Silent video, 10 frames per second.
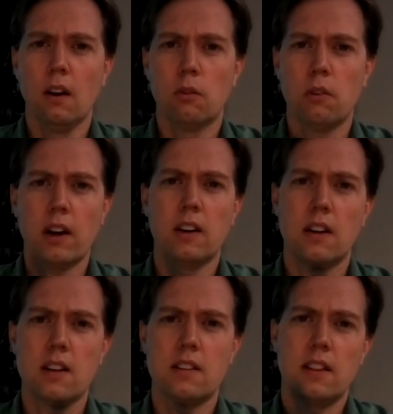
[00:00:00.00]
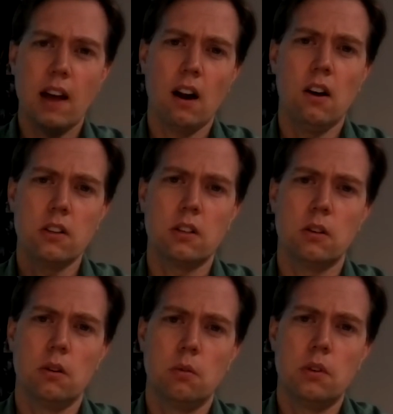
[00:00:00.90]
recognized that
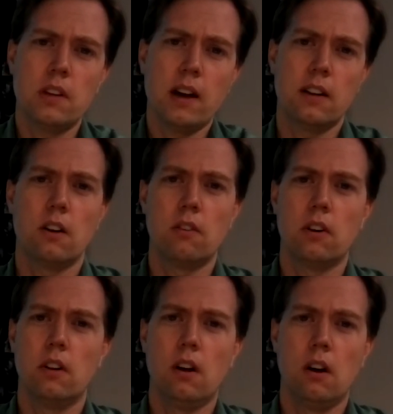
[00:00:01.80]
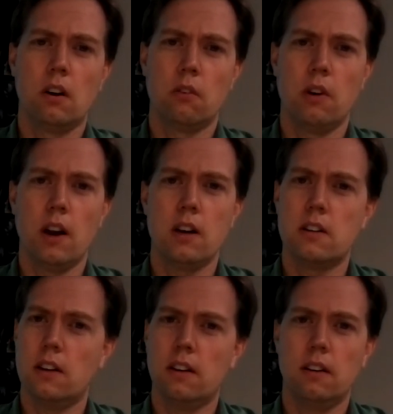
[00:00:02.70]
also was acting over a long
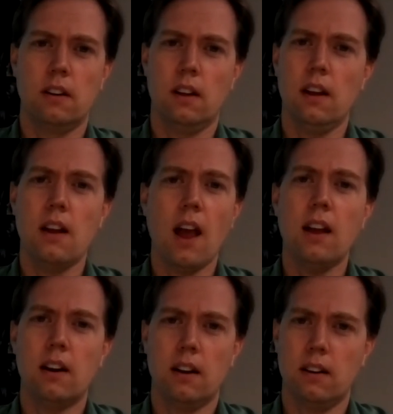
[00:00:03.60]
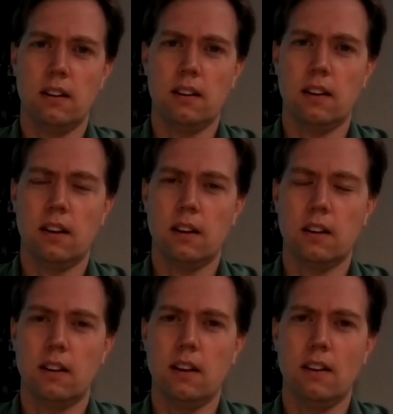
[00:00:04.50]
range, and he hated it.
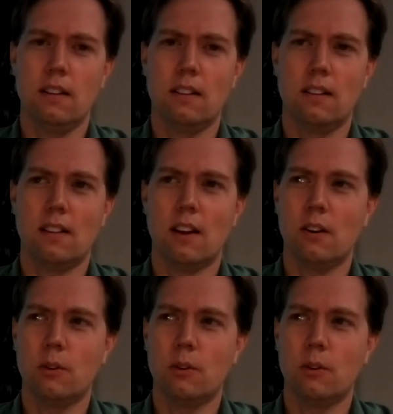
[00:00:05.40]
He thought it